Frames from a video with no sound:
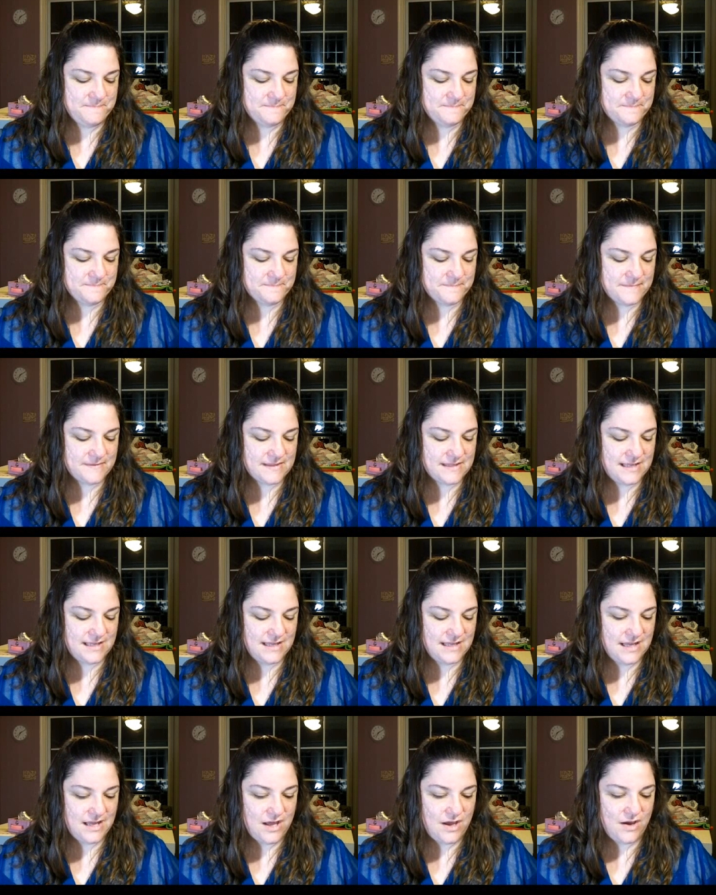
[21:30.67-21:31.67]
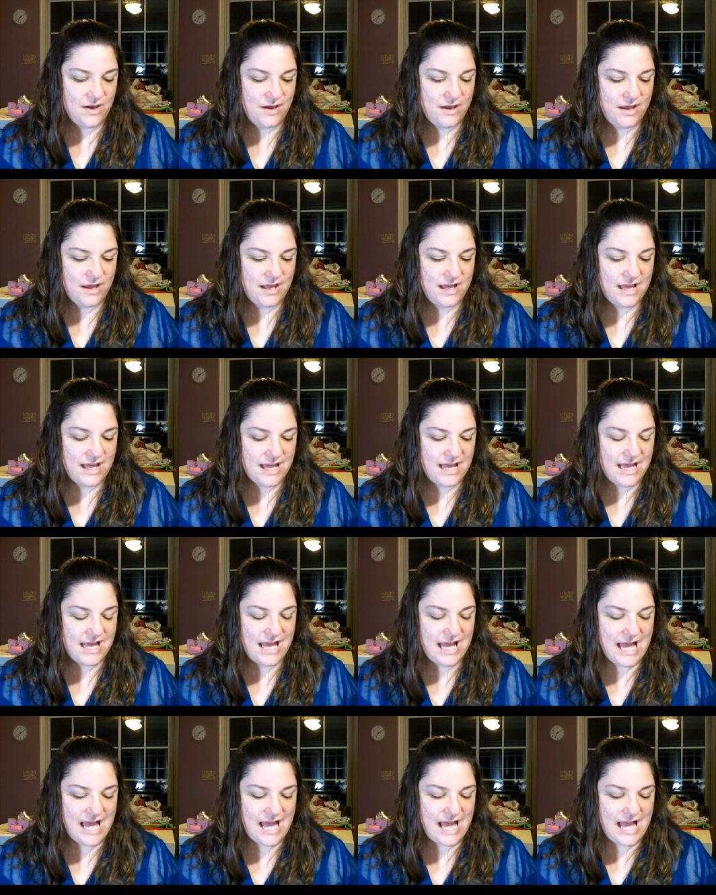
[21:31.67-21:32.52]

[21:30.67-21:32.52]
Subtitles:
(silence)